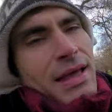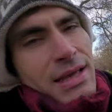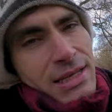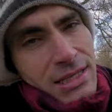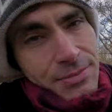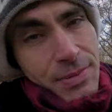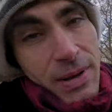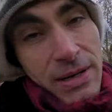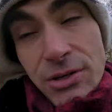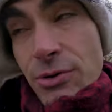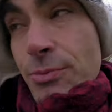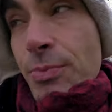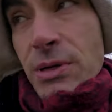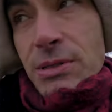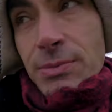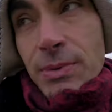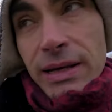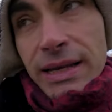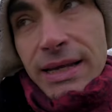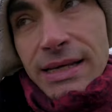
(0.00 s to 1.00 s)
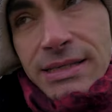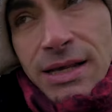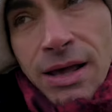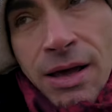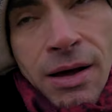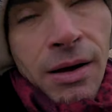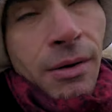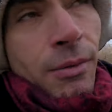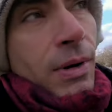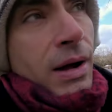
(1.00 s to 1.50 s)
I suspect two possibilities.
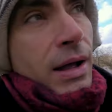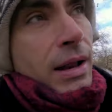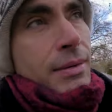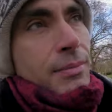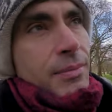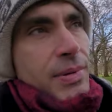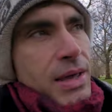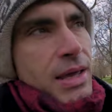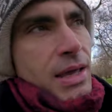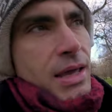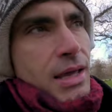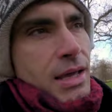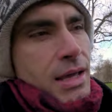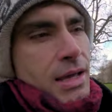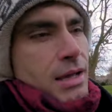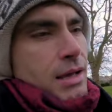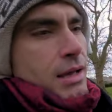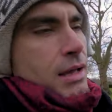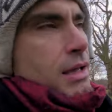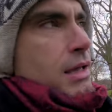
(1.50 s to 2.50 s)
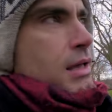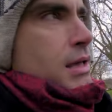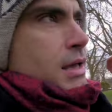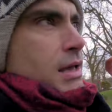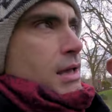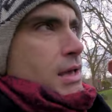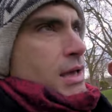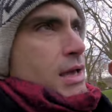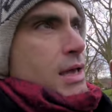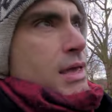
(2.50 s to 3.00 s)
One being
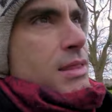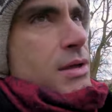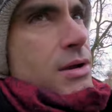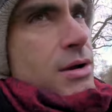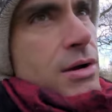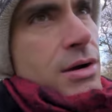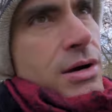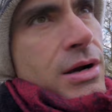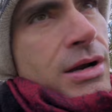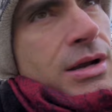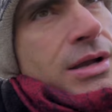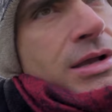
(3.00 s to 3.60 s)
either